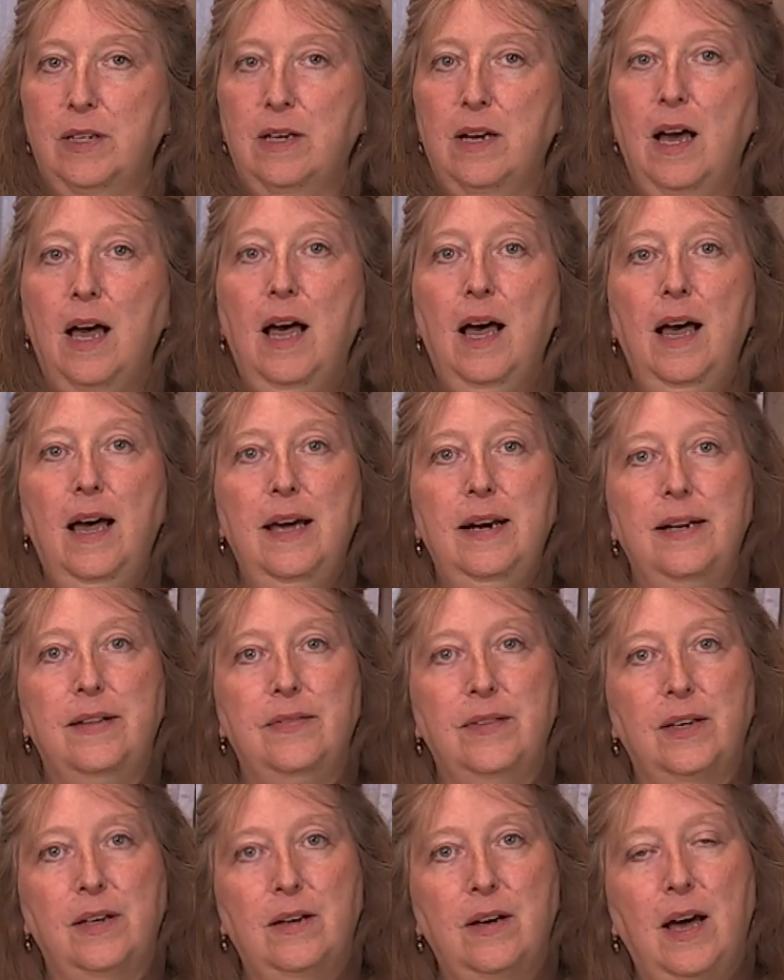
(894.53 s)
god
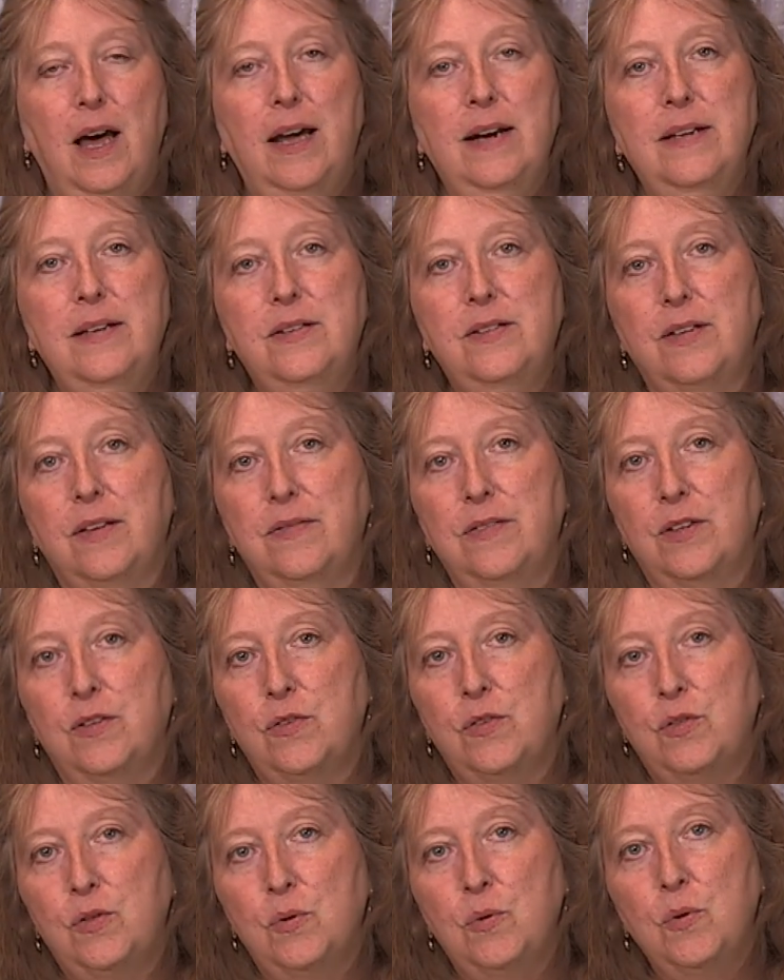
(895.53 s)
and the goddess and their
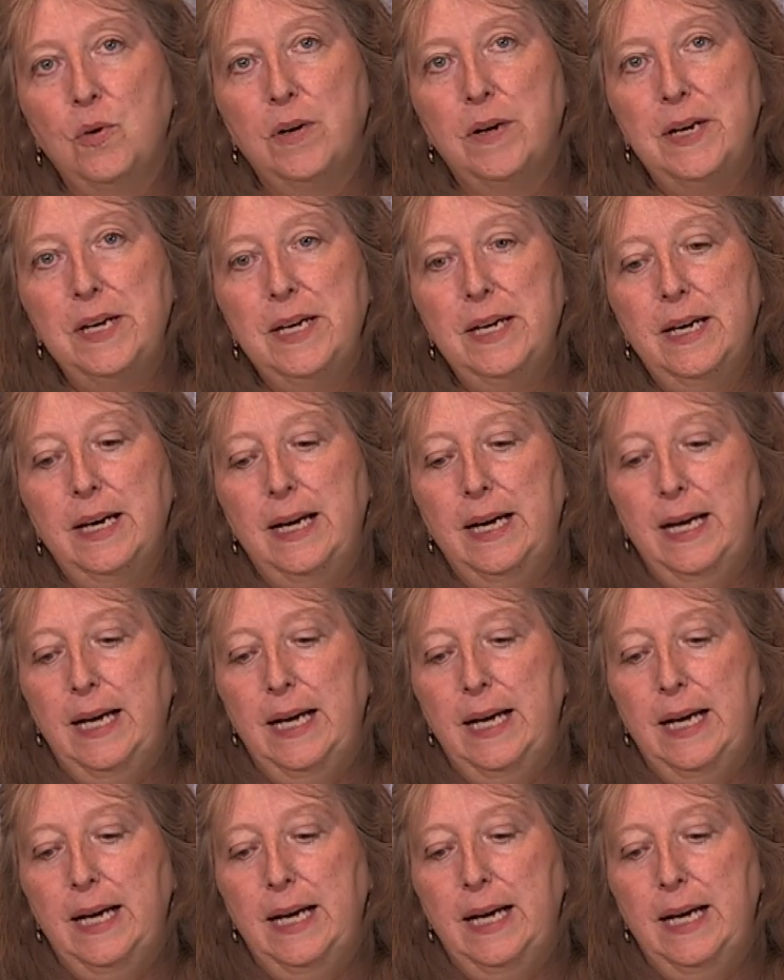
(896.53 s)
story.